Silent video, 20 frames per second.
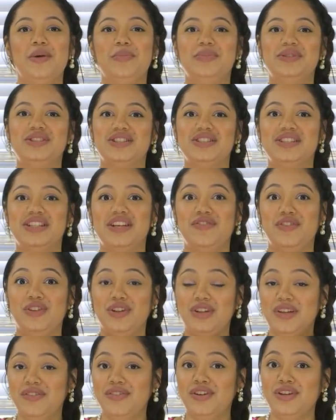but just if
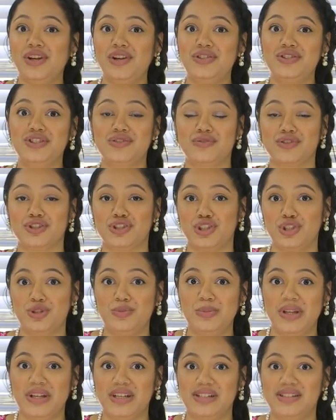you leave it alone just for 2
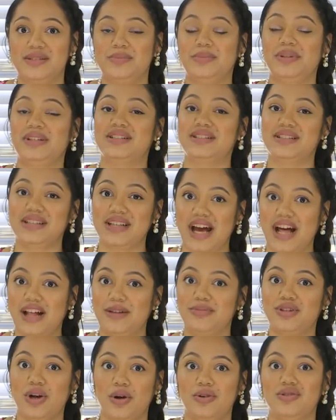minutes, because
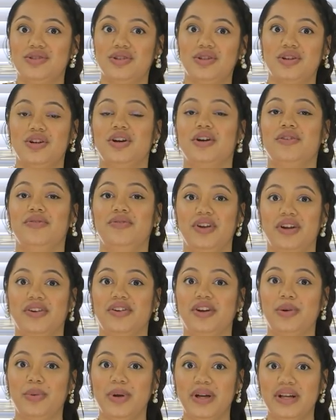scallops also cook
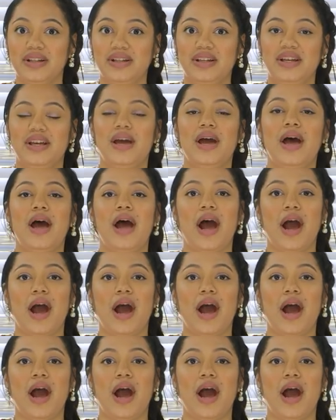very quickly,